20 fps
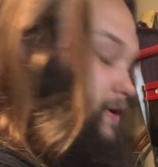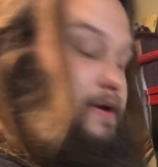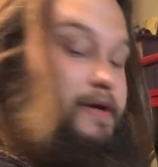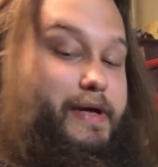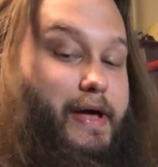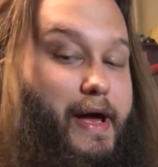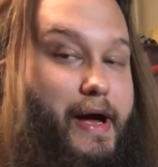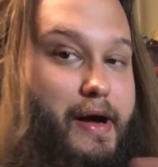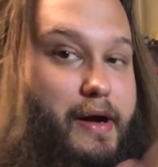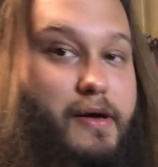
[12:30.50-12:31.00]

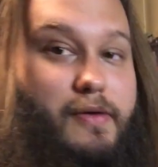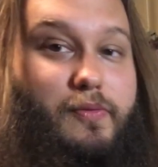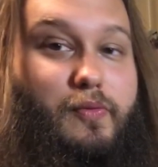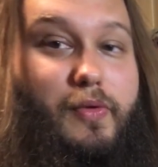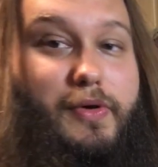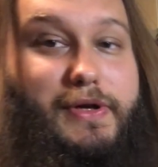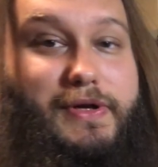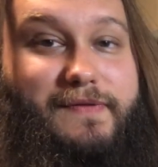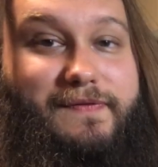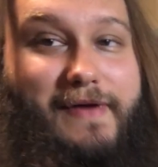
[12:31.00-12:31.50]
yeah,
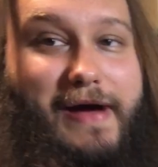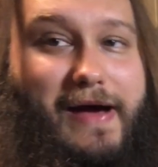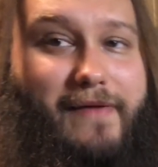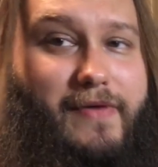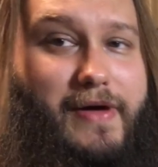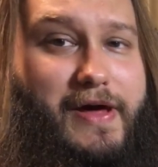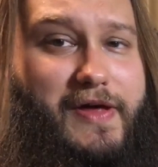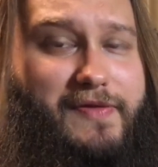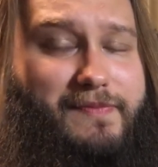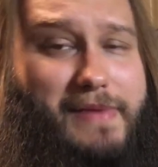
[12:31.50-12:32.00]
1
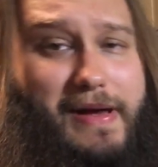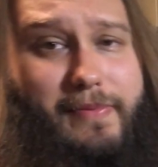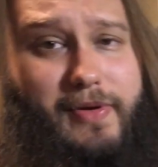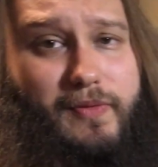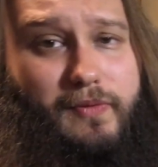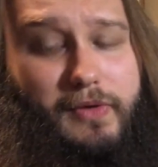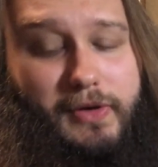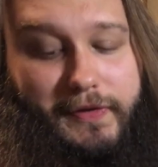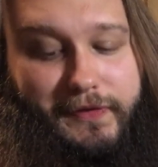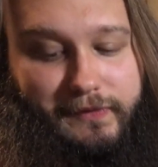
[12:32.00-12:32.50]
5/8, maybe
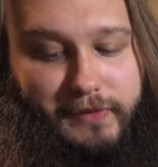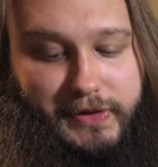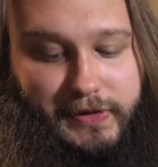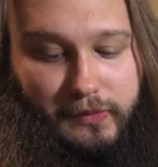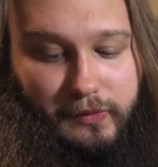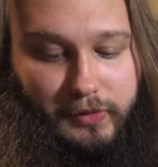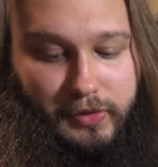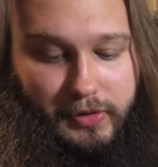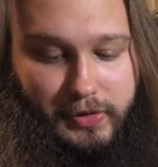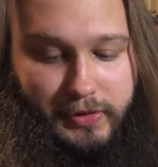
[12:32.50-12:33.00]
1
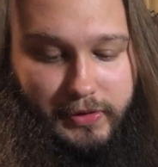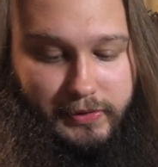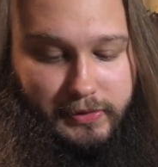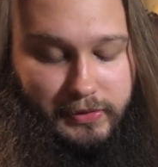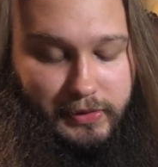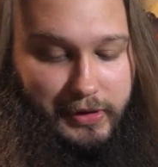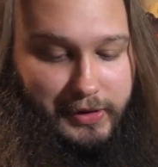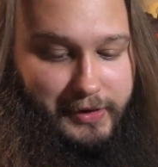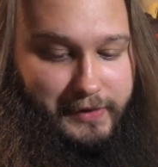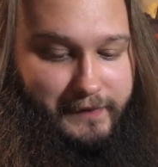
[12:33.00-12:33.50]
3/4
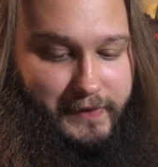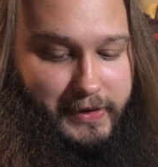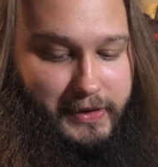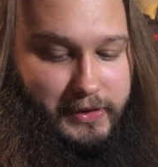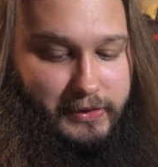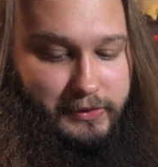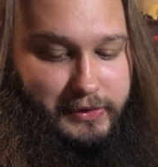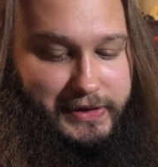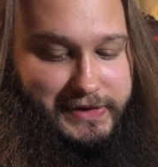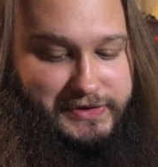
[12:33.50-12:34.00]
of a
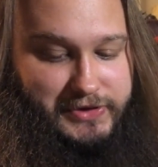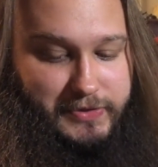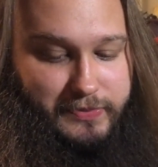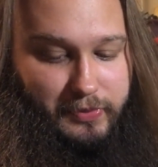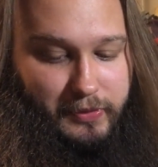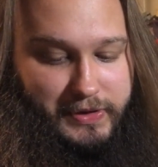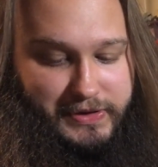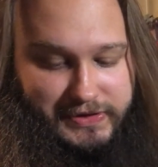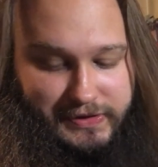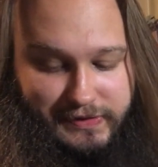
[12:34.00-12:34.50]
Lee
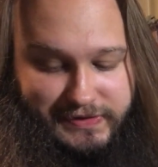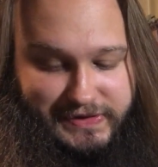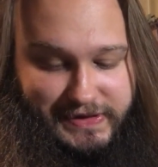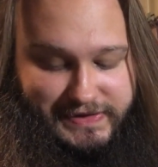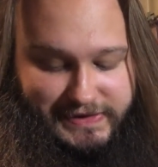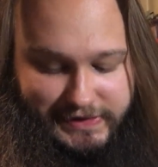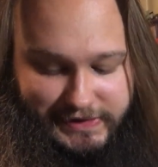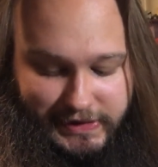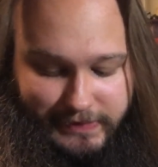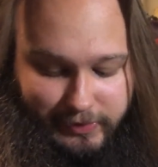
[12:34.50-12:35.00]
2.2
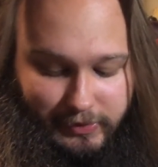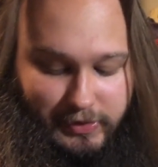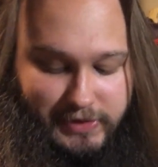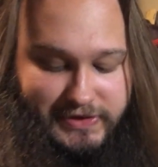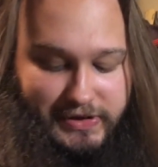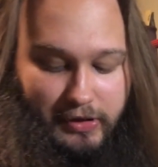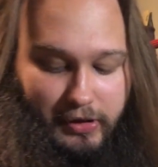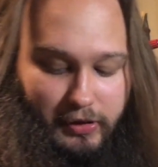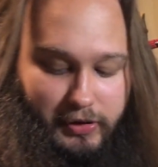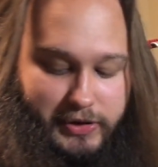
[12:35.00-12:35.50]
cc dipper is
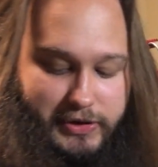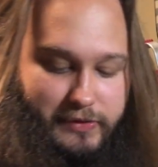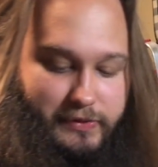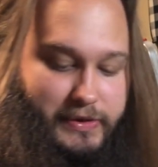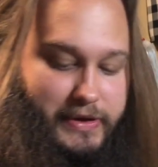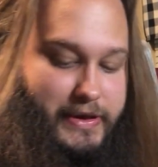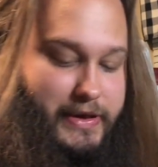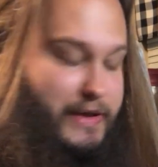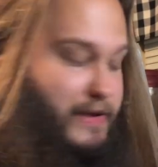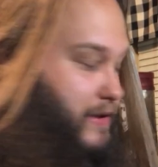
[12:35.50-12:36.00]
all you
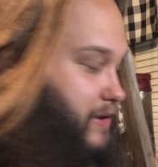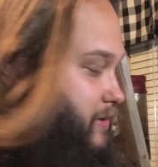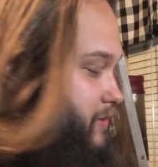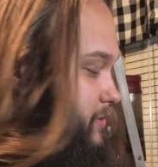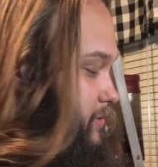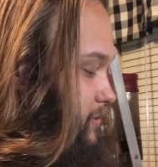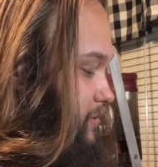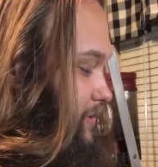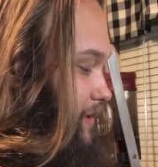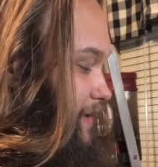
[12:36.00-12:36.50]
need.
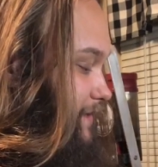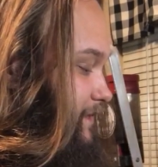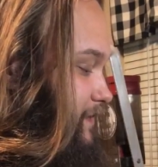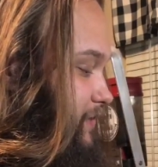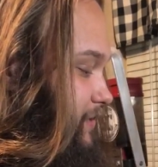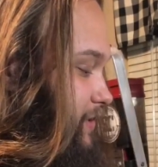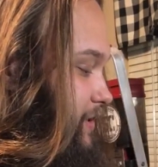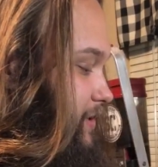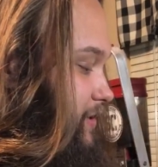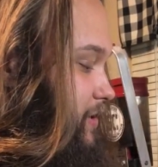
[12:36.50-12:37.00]

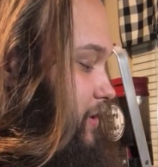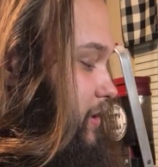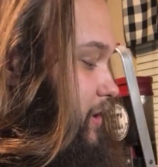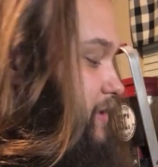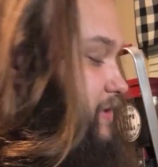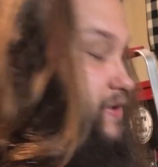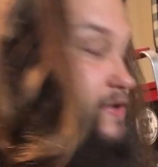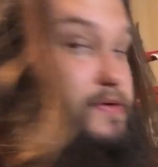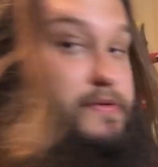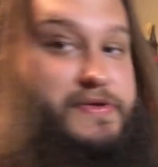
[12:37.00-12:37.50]
Definitely
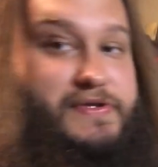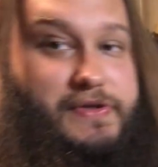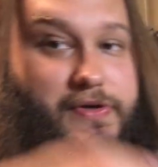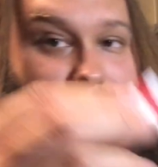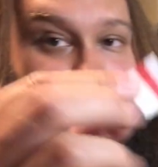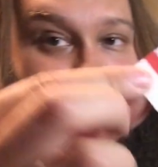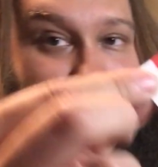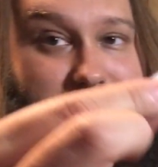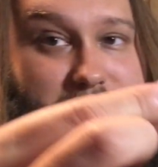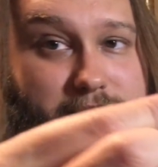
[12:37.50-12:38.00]
not 2
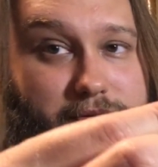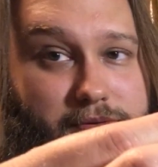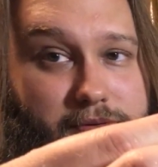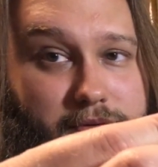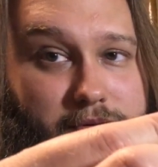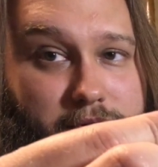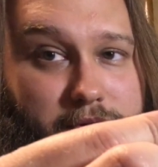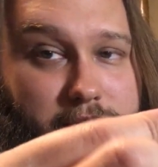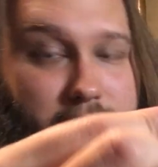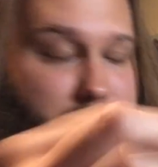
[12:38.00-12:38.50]
scoops.
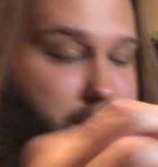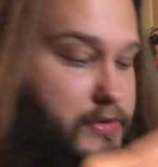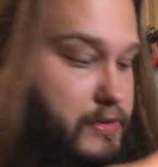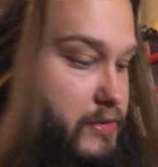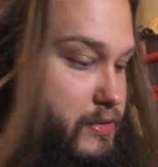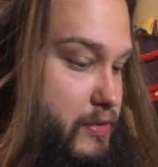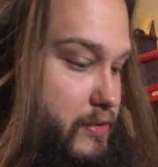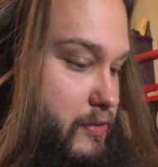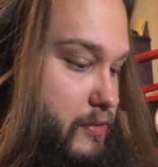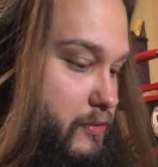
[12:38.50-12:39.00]

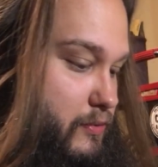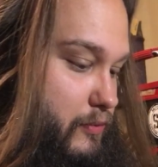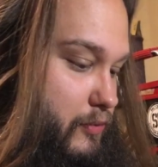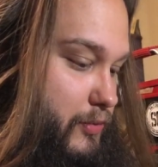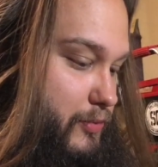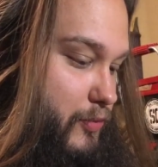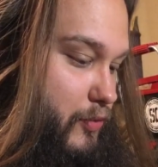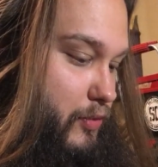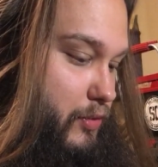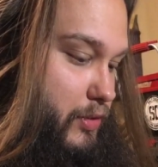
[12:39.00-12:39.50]

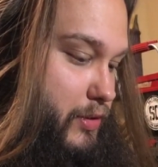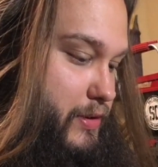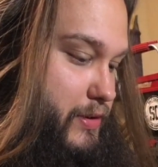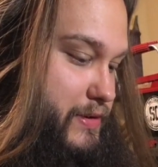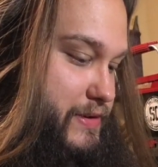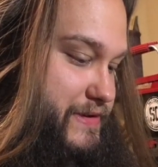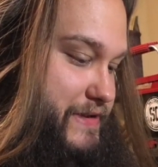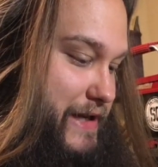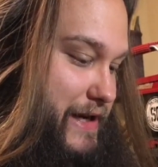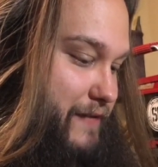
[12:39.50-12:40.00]
One more
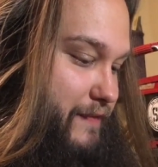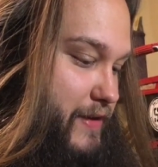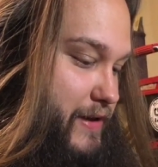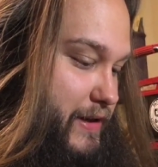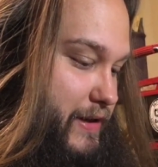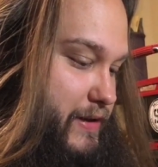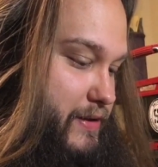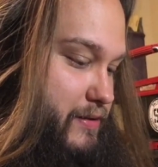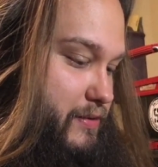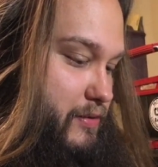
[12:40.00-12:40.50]

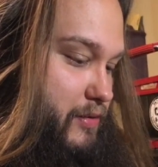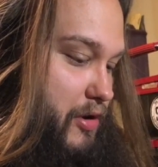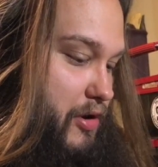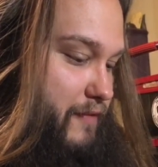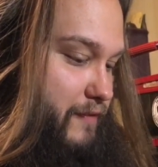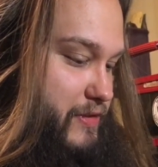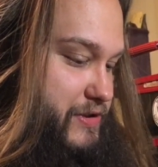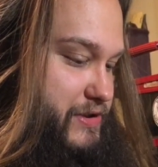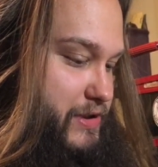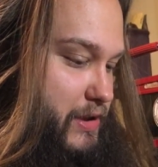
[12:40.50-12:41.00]
Tyvek
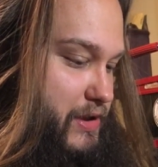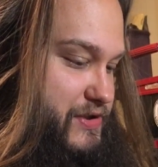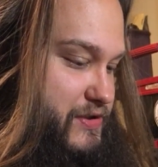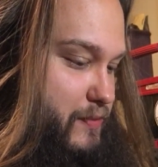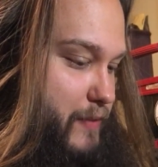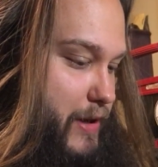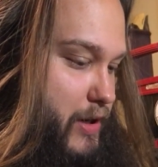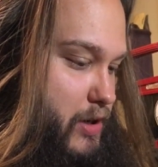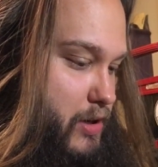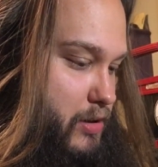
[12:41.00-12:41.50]
overshot
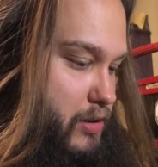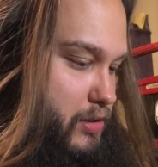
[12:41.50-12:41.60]
square.